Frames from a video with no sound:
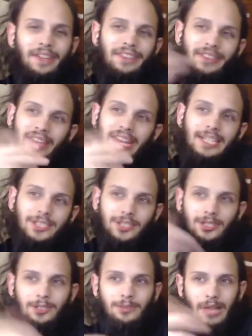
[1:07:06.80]
That has
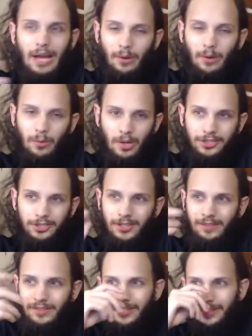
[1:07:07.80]
to do with how I watched
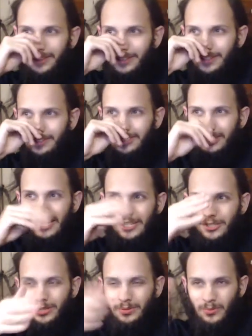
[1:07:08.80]
everything, though, because I
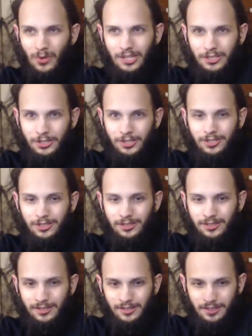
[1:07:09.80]
actually watched
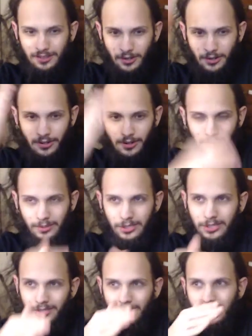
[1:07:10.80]

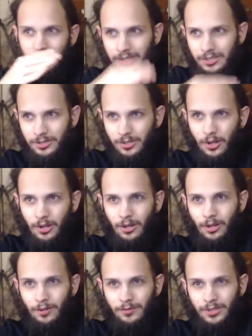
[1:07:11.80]
original series,
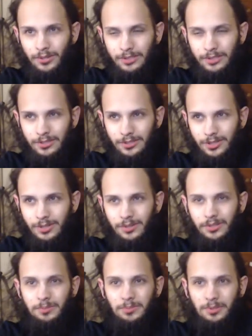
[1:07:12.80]
all of the original
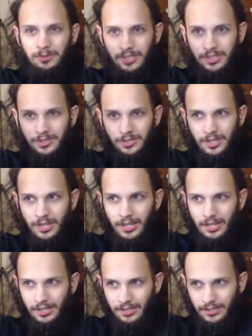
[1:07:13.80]
series movies,
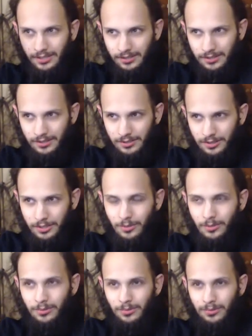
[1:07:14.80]

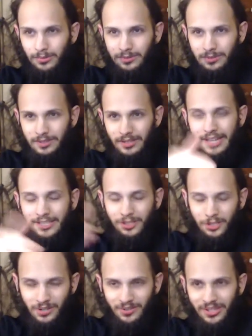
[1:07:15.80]
new
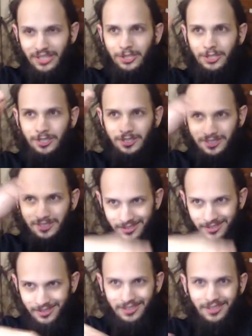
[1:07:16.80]
Next
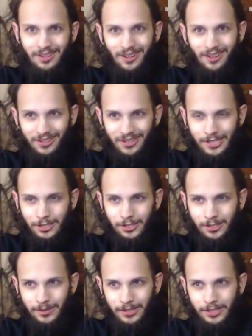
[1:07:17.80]
Generation, all the Next
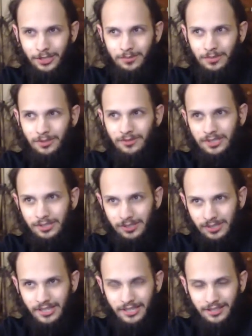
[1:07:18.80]
Generation
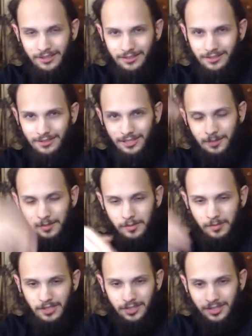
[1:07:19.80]
movies, then Deep
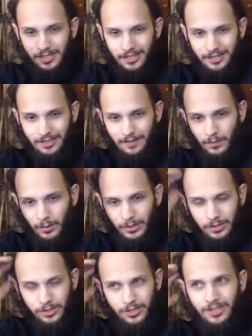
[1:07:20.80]
Space Nine, then
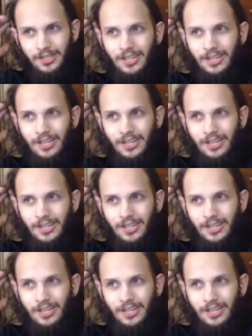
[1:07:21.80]
Voyager.